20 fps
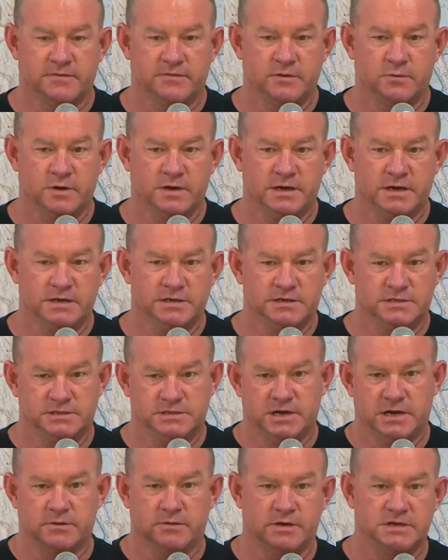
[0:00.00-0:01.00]
we did, just
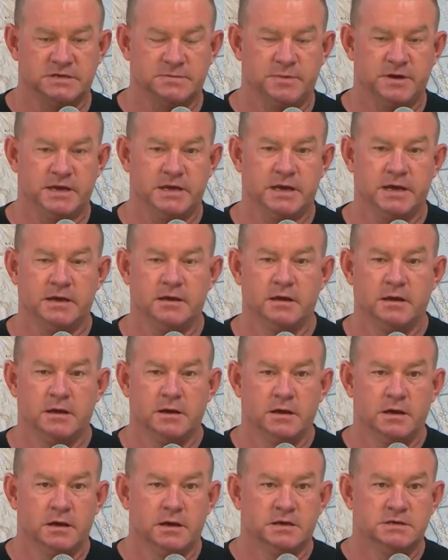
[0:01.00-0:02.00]
generally speaking.
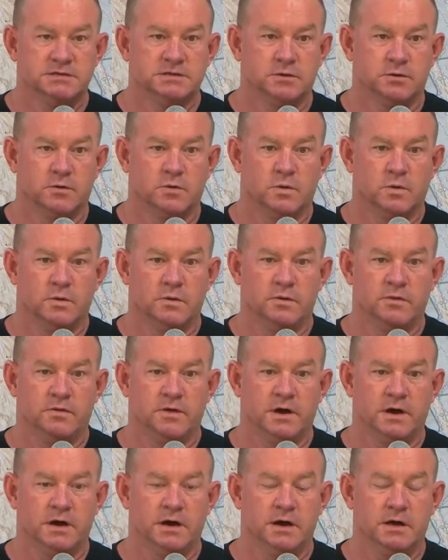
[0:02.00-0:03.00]
So
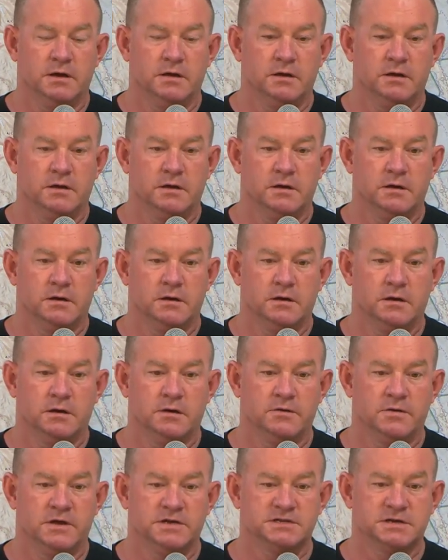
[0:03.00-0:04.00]
the
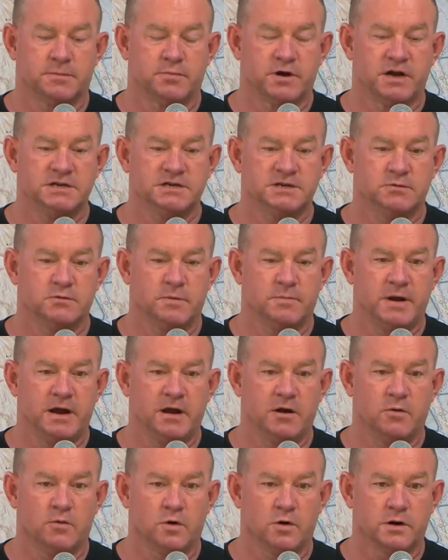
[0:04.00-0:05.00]
suppression
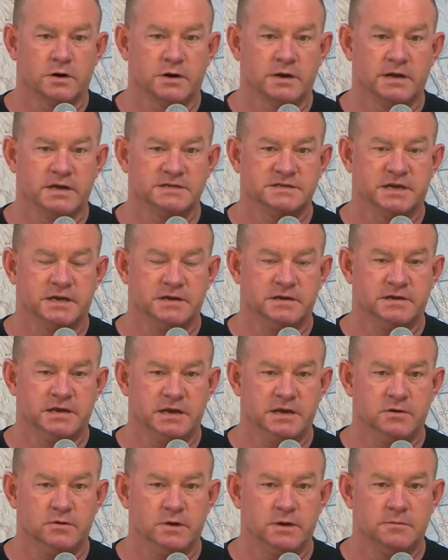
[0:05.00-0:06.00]
repair work is
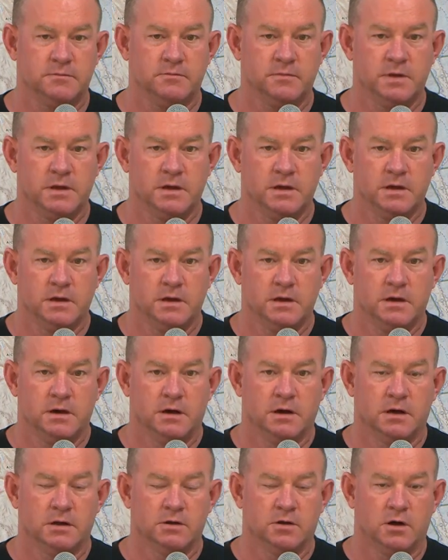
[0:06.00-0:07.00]
continuing
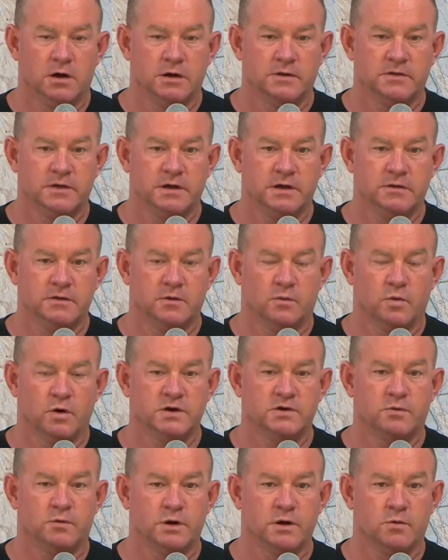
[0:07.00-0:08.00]
along the
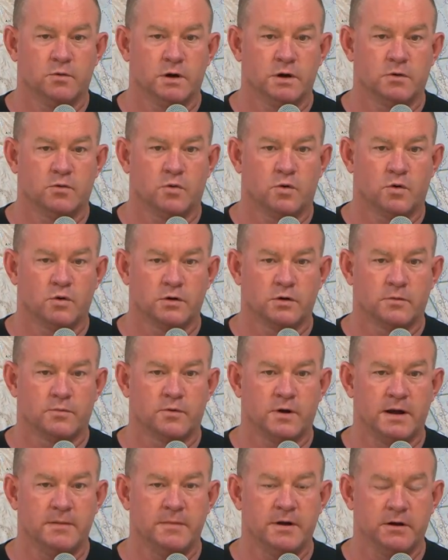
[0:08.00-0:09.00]
121 corridor
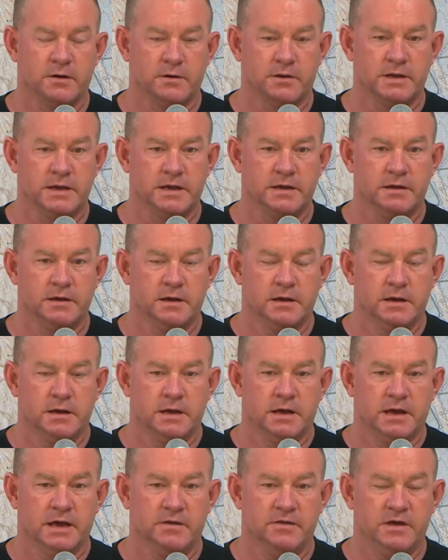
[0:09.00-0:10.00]
primarily,
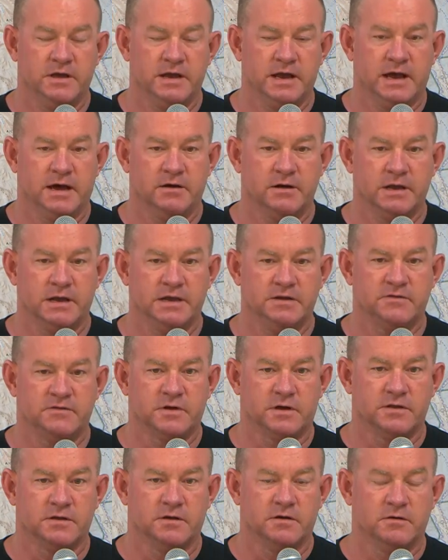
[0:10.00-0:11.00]
and then out east
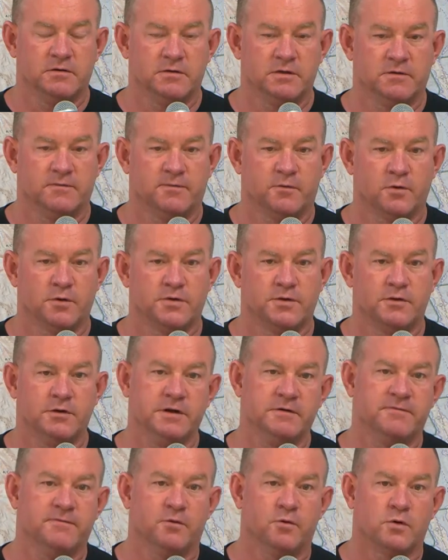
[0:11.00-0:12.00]
on the
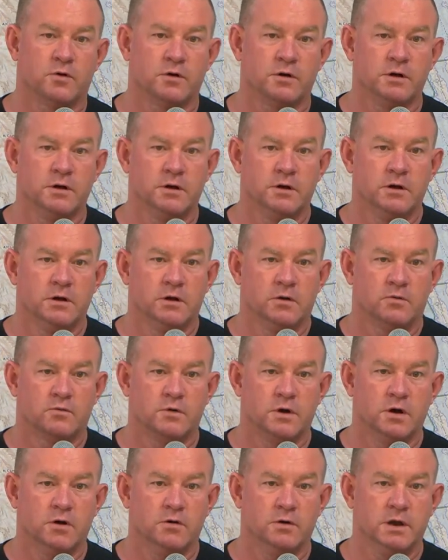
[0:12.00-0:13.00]
434
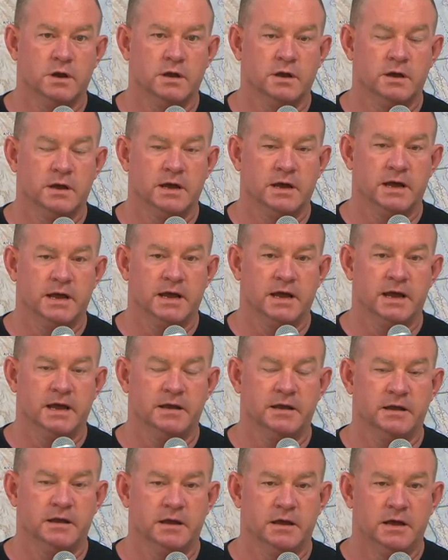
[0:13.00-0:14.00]
road.
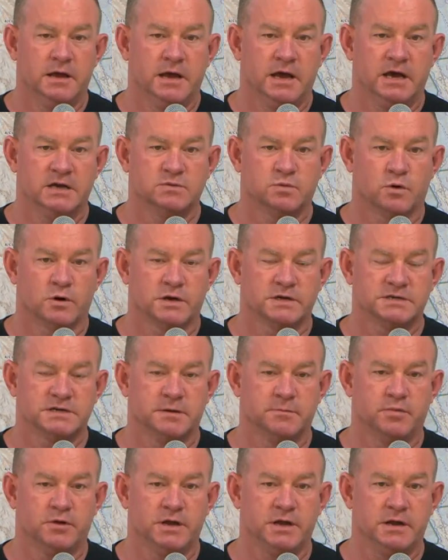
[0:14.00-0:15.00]
And as work is
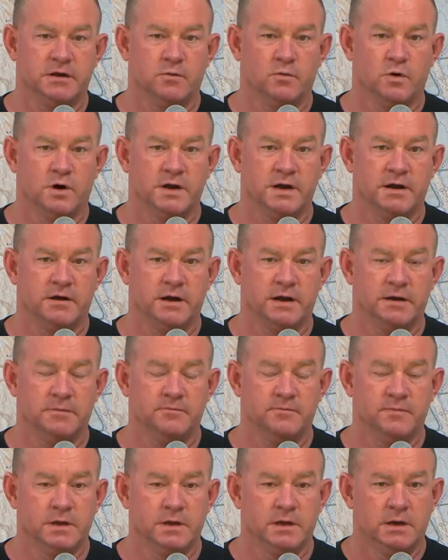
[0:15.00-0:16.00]
completed in one area,
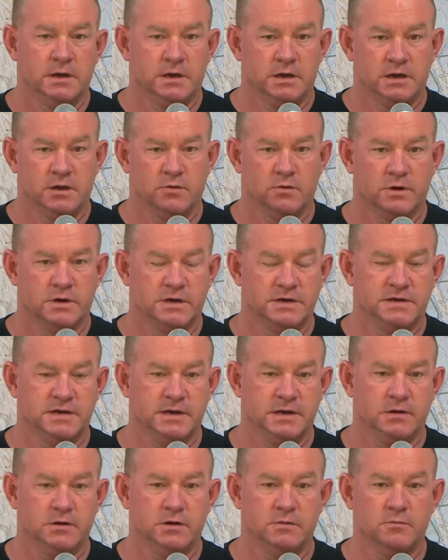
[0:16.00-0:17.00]
we'll
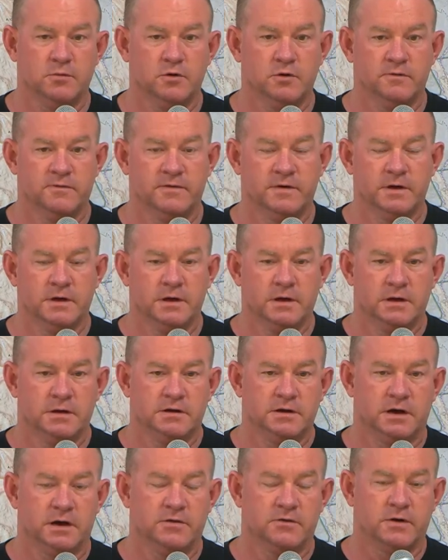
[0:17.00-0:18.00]
continue to move
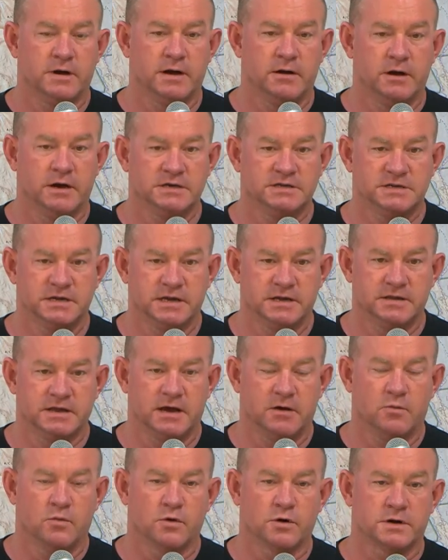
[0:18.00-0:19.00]
to other areas to get
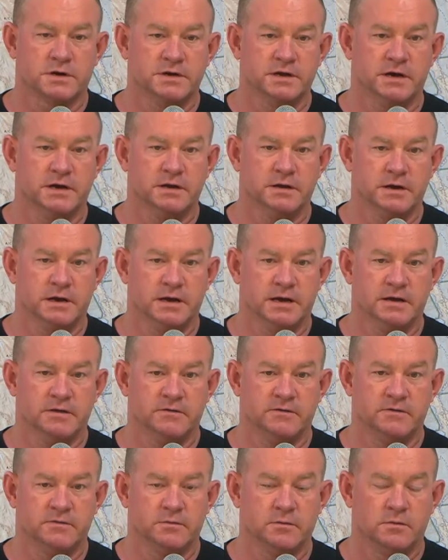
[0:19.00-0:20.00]
that work done
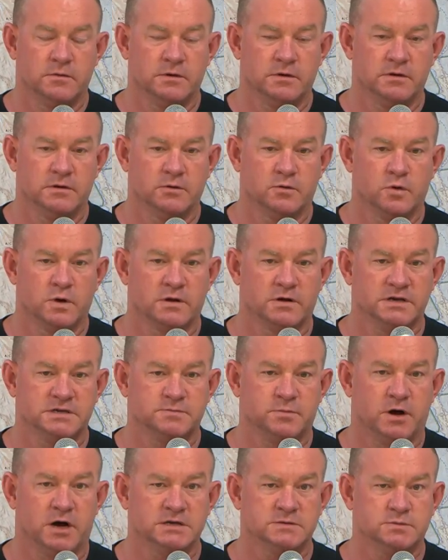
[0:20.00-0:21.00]
as quickly as
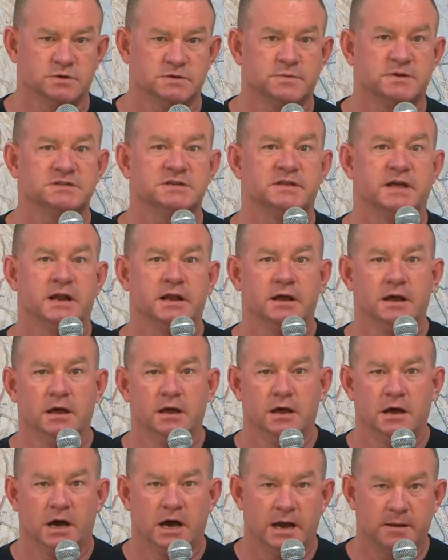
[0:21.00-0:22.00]
possible, especially that
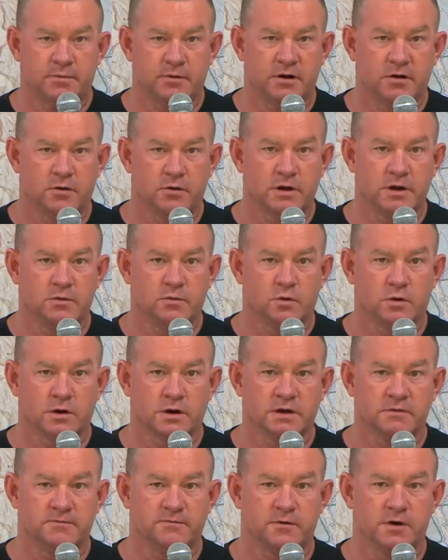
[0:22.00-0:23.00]
high priority
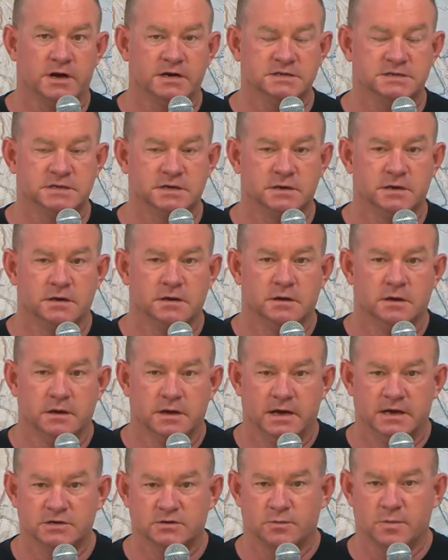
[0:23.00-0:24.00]
work. And for us,
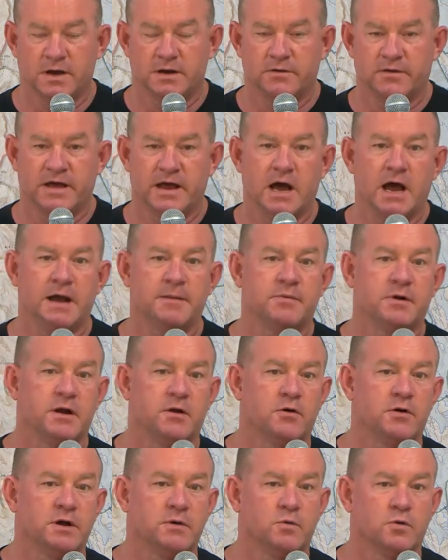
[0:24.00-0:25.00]
as a reminder, that high
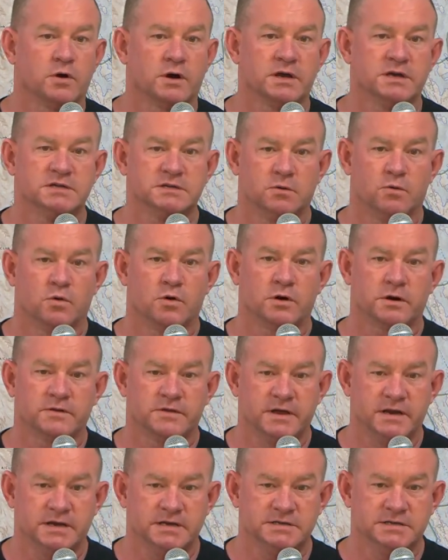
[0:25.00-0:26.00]
priority work is the work
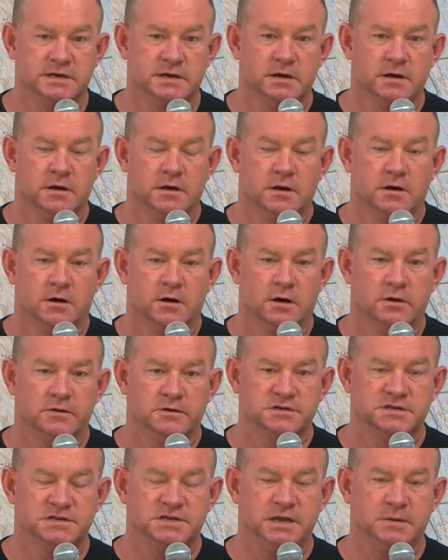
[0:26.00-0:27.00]
that is on
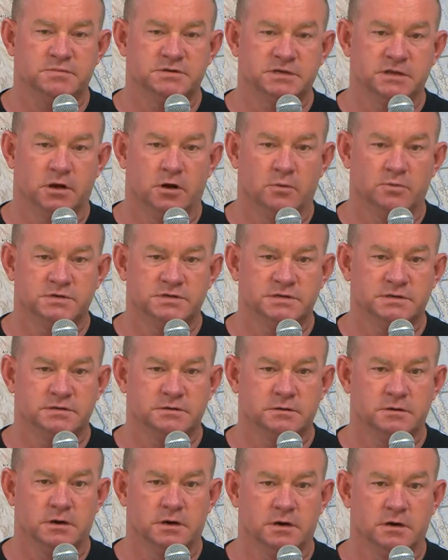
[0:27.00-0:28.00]
those steep slopes
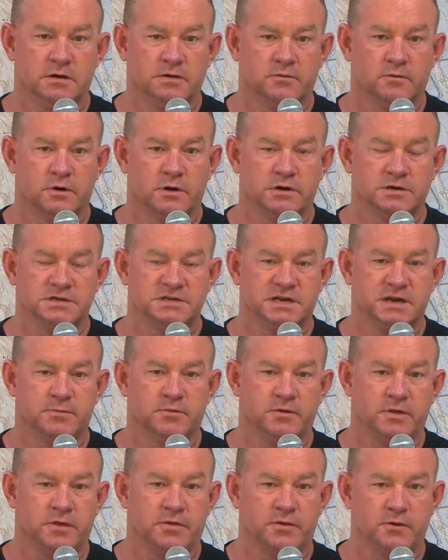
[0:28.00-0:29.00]
were
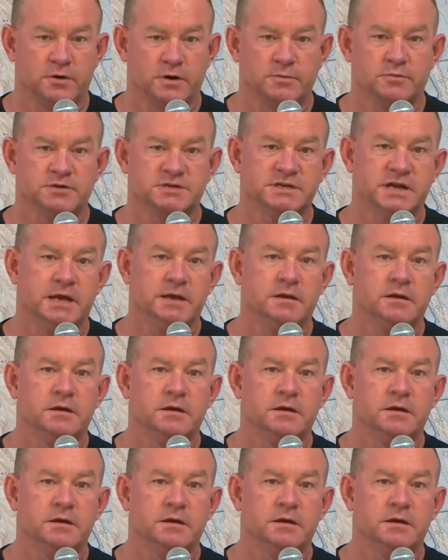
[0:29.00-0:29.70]
steeper than 30%,